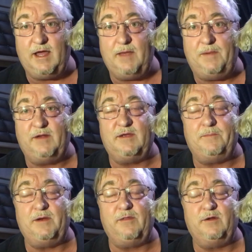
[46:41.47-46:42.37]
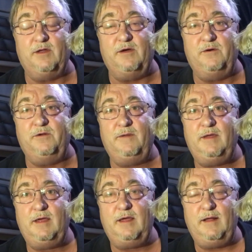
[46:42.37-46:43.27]
I picked up another load
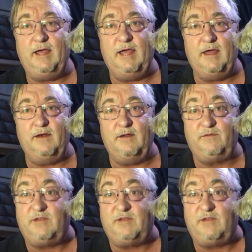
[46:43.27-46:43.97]
in